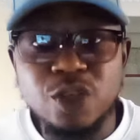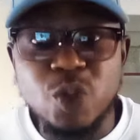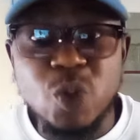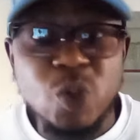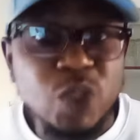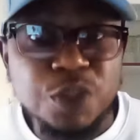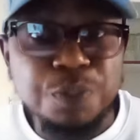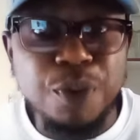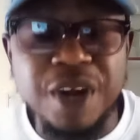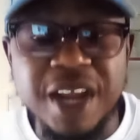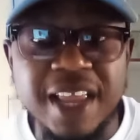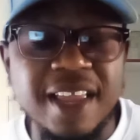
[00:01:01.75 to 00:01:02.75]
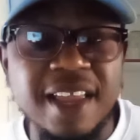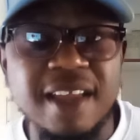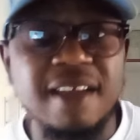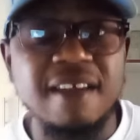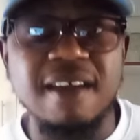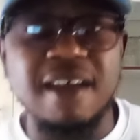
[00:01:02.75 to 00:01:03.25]
through spotty
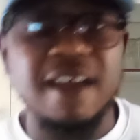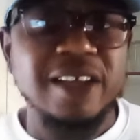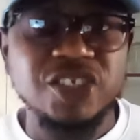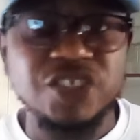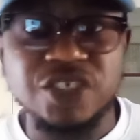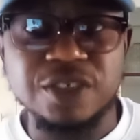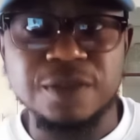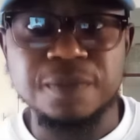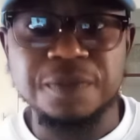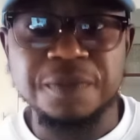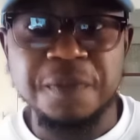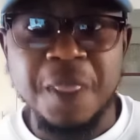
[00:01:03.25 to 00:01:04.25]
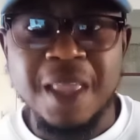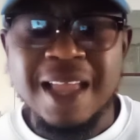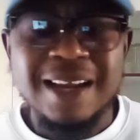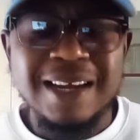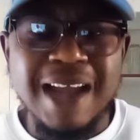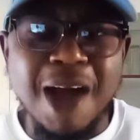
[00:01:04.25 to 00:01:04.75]
cash
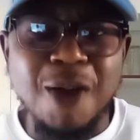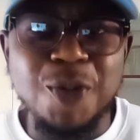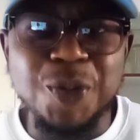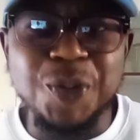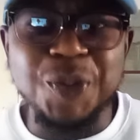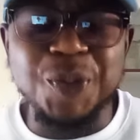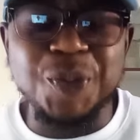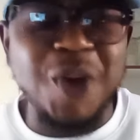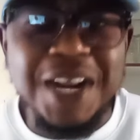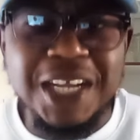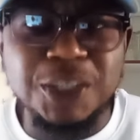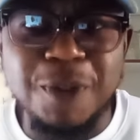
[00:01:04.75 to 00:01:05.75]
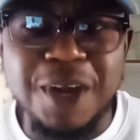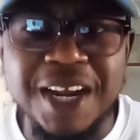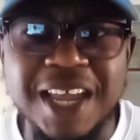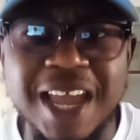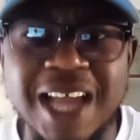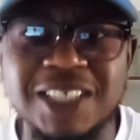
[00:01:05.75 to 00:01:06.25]
now what is
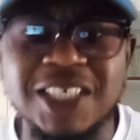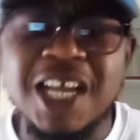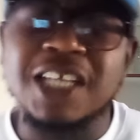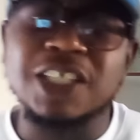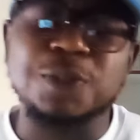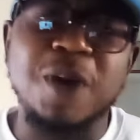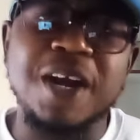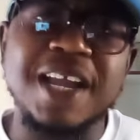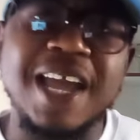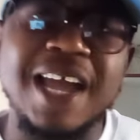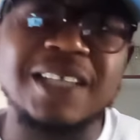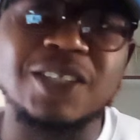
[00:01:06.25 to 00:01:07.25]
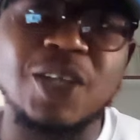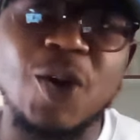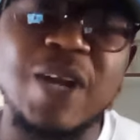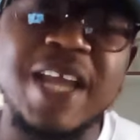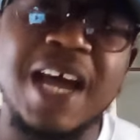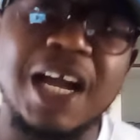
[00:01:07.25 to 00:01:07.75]
SpotiCash spotty cash
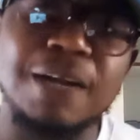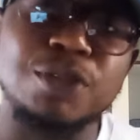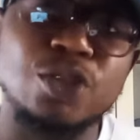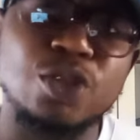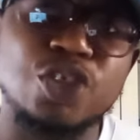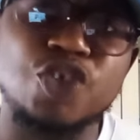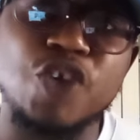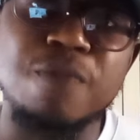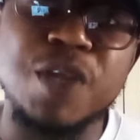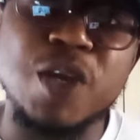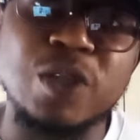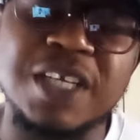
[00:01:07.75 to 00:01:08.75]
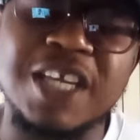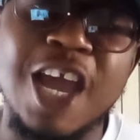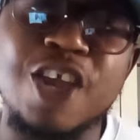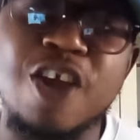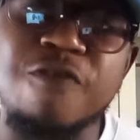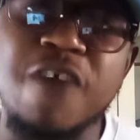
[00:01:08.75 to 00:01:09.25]
only helps you to stream music
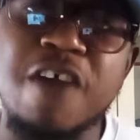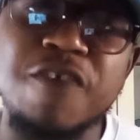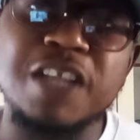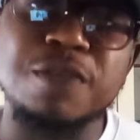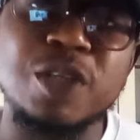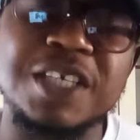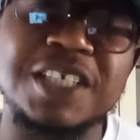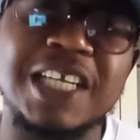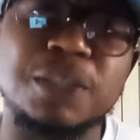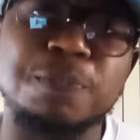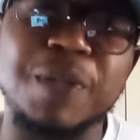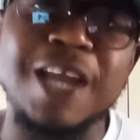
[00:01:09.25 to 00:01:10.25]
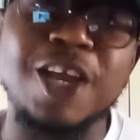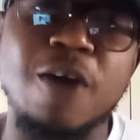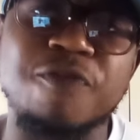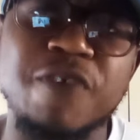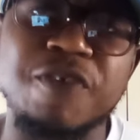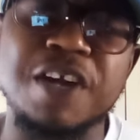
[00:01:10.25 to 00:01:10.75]
your favorite music just play
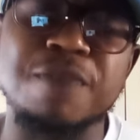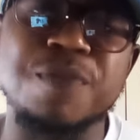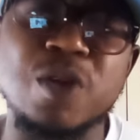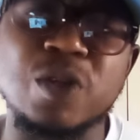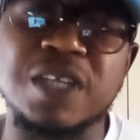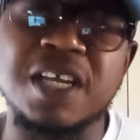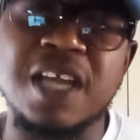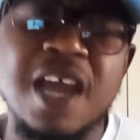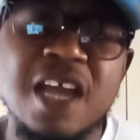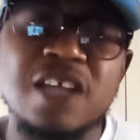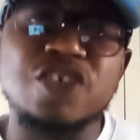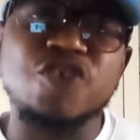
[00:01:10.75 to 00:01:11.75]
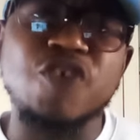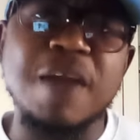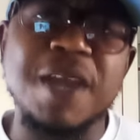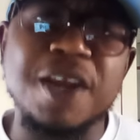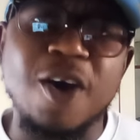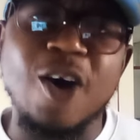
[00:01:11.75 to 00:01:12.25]
your favorite music
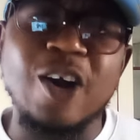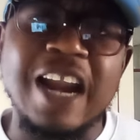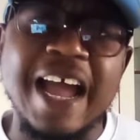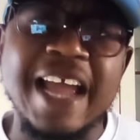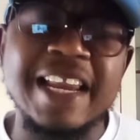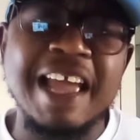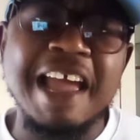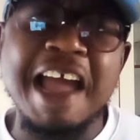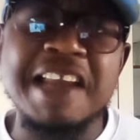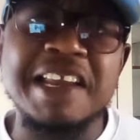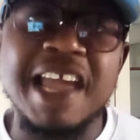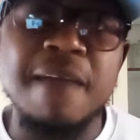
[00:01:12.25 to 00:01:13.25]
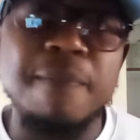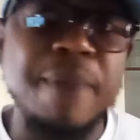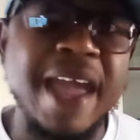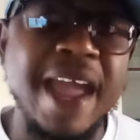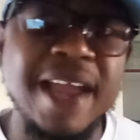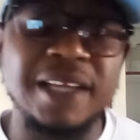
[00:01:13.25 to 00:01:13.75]
stream it online and get
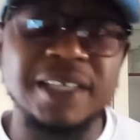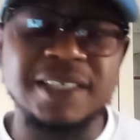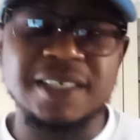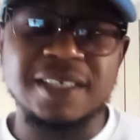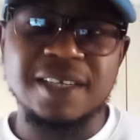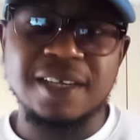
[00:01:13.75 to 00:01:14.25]
paid